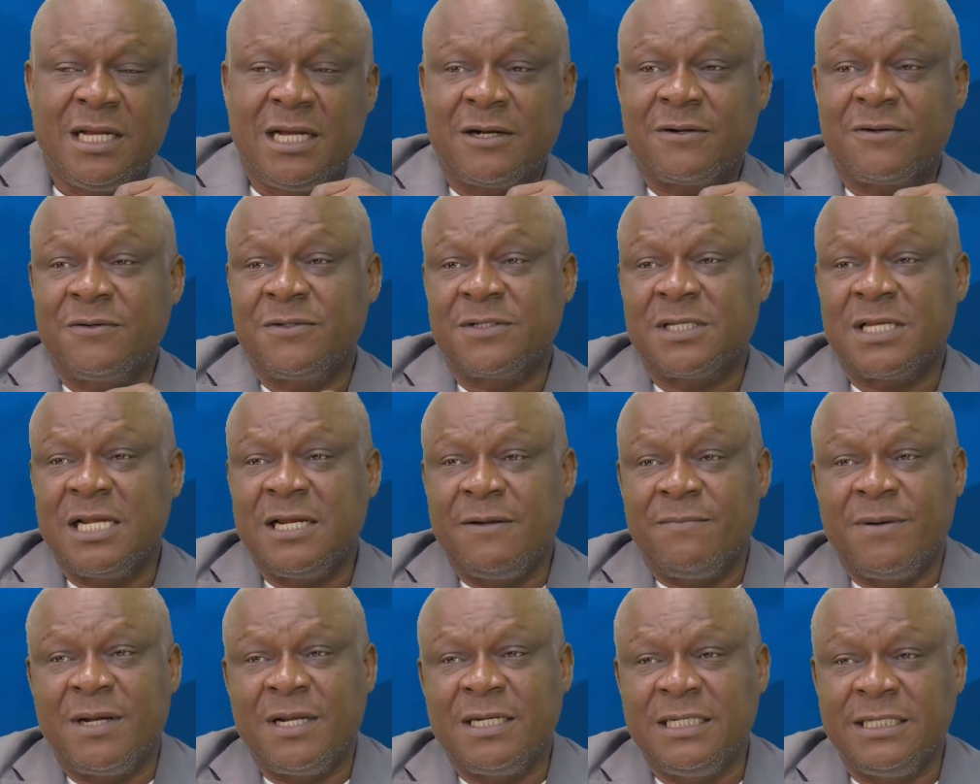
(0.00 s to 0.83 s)
are
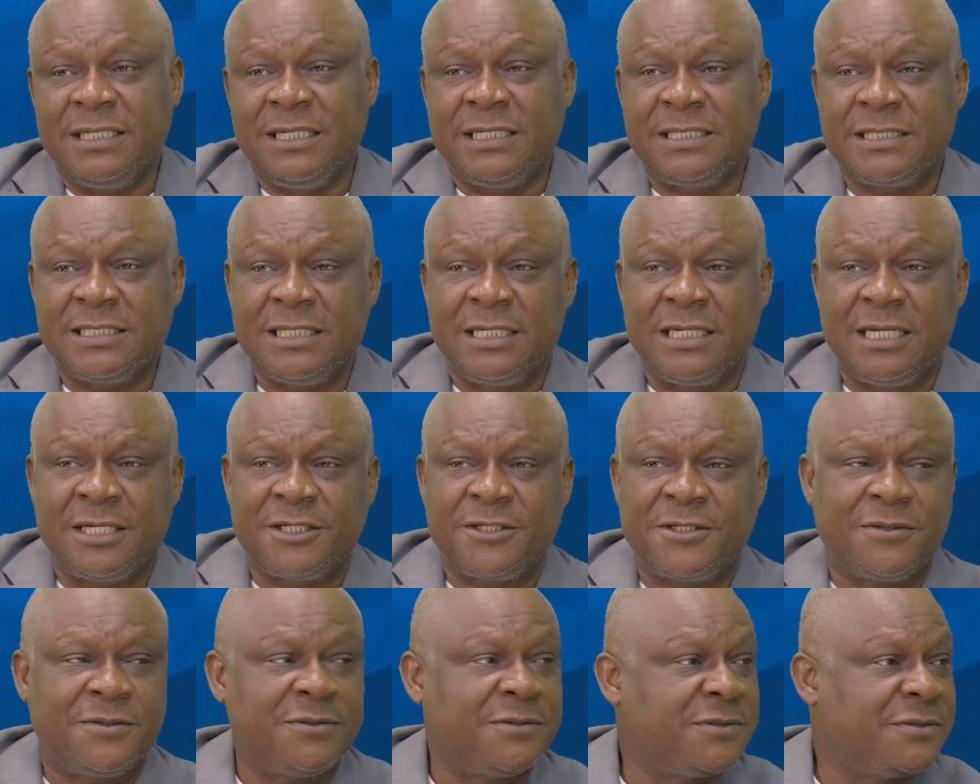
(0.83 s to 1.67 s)
concerned about the next
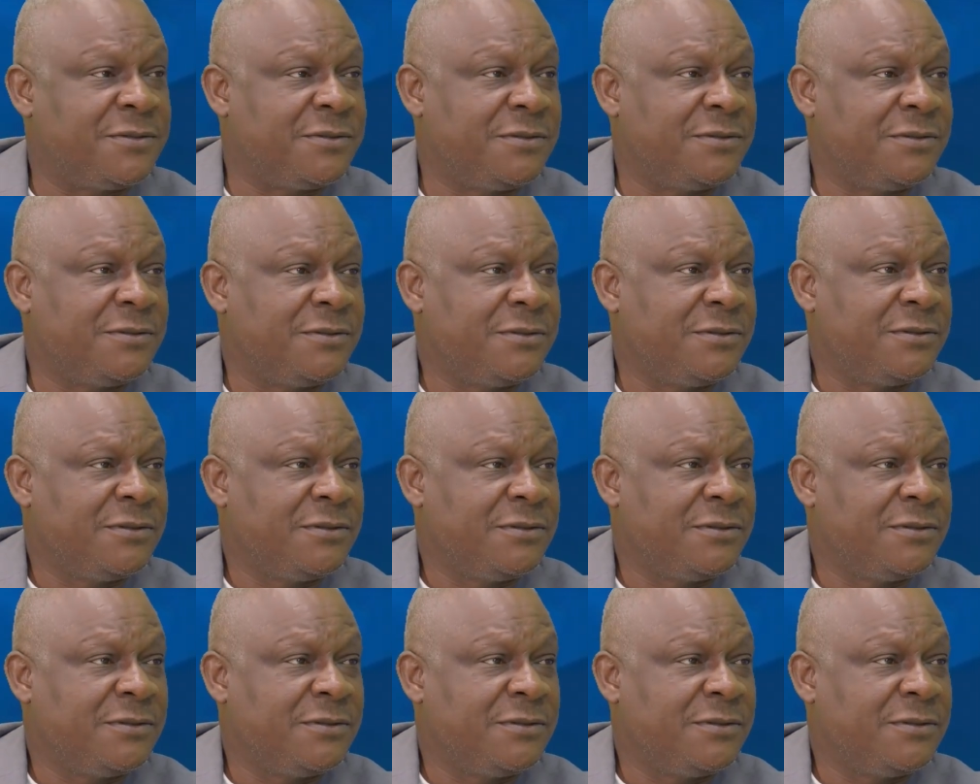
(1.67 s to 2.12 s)
elections.